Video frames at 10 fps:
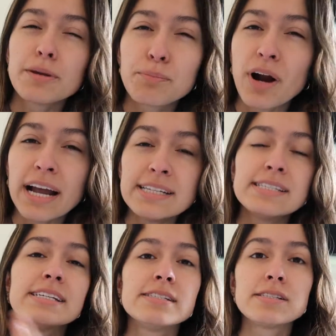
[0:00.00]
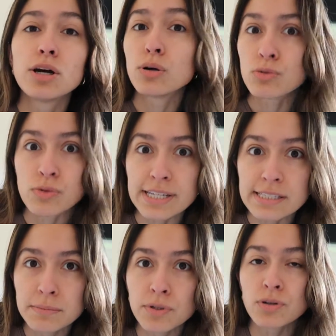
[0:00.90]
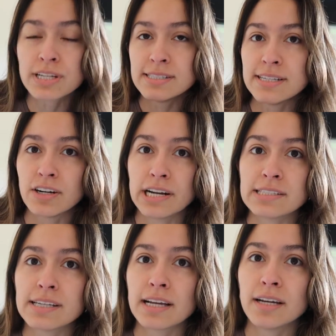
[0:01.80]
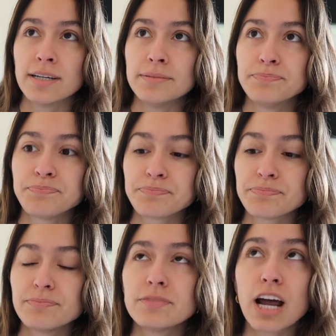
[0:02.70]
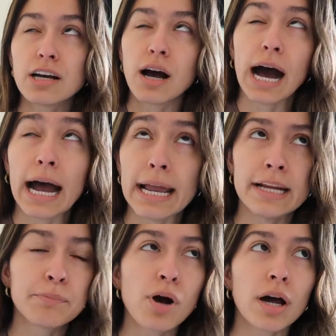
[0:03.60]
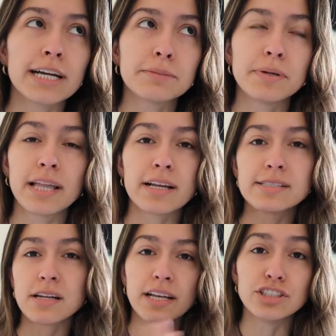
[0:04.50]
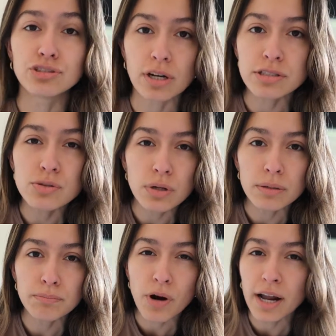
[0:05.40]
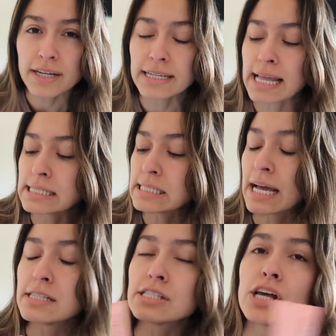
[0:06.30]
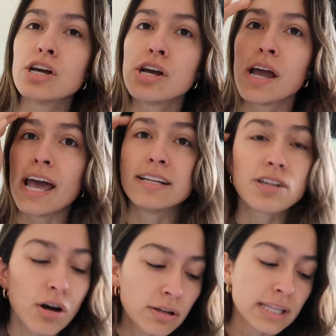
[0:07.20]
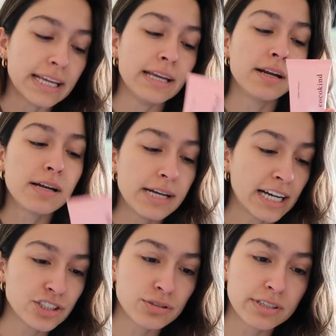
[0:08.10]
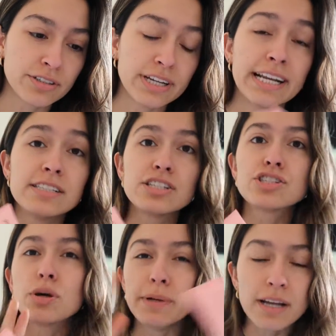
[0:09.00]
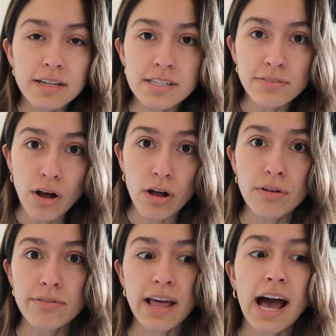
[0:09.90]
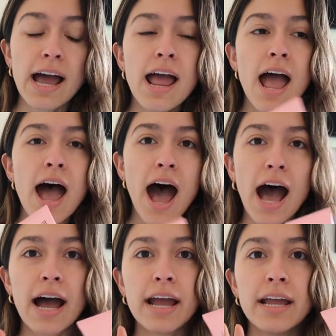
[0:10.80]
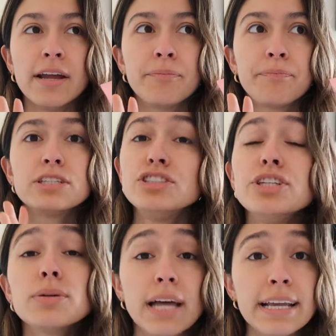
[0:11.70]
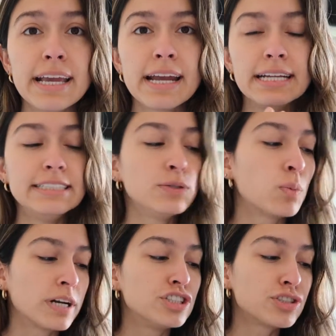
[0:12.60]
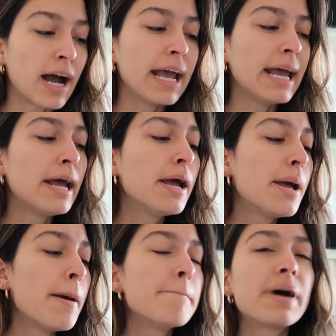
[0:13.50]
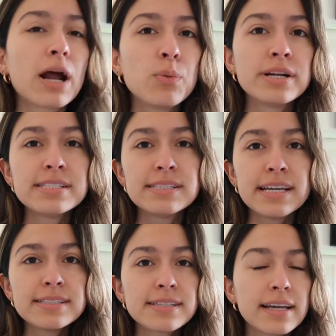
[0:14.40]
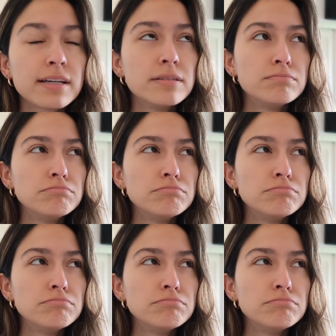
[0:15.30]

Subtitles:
The price is reasonable considering it's like a not high-end product, but like it's not like a drugstore product in that sense, and it's all clean natural ingredients. So because of all of that, I do like it and I did want to try it, but I wouldn't say it's like